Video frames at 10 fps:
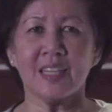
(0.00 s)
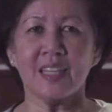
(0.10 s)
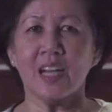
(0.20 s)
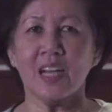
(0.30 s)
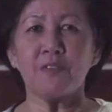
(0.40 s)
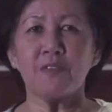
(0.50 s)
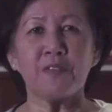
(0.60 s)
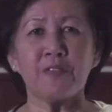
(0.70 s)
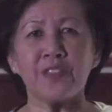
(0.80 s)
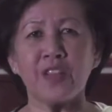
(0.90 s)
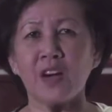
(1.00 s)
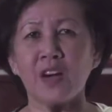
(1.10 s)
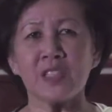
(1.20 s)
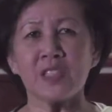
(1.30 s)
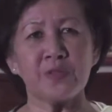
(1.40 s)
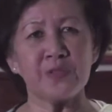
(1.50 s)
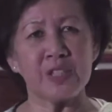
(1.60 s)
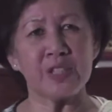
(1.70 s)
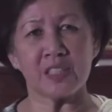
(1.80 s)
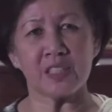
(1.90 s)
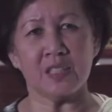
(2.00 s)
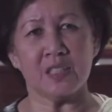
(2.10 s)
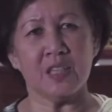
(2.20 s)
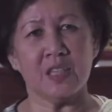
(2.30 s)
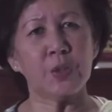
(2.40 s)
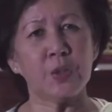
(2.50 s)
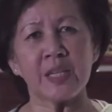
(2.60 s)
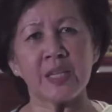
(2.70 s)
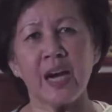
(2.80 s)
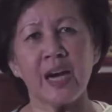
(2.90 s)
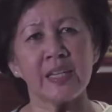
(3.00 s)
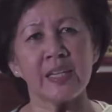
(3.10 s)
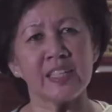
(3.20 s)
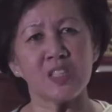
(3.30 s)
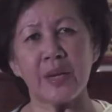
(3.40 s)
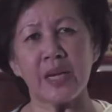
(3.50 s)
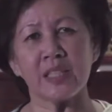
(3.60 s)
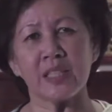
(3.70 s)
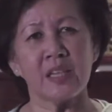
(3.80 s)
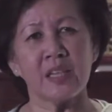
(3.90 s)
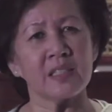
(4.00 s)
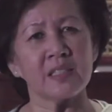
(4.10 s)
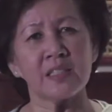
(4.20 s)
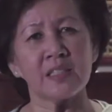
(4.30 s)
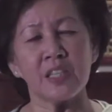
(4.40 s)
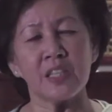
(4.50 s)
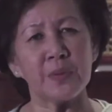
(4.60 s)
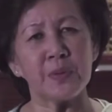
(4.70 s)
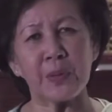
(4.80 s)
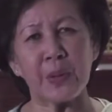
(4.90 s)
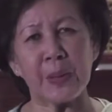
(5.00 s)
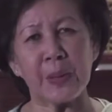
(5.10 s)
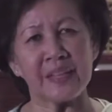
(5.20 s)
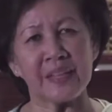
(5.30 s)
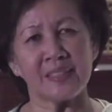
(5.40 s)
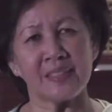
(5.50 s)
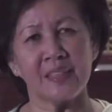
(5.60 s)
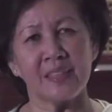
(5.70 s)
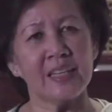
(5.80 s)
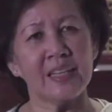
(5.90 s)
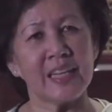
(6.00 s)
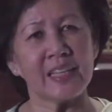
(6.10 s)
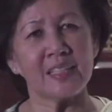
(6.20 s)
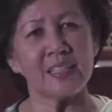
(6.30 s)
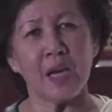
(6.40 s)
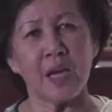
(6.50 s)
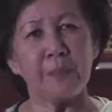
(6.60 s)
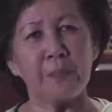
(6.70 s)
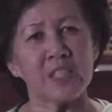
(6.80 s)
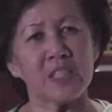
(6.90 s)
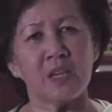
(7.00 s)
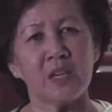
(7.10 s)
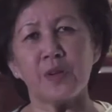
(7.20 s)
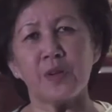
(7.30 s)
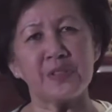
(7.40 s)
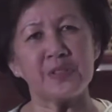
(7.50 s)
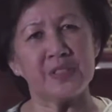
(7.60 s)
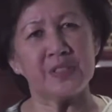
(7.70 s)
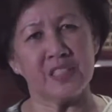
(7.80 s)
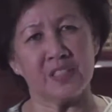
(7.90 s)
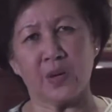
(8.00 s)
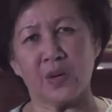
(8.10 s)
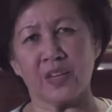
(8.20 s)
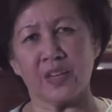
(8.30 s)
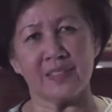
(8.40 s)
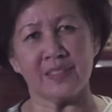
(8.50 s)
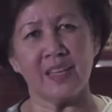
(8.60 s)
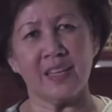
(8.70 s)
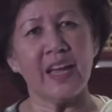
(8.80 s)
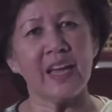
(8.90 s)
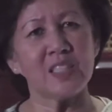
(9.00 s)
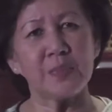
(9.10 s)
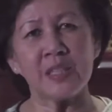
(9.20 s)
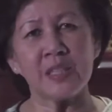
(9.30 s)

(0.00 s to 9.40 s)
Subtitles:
for thousands of years, humankind has made considerable progress, yet much of this progress has been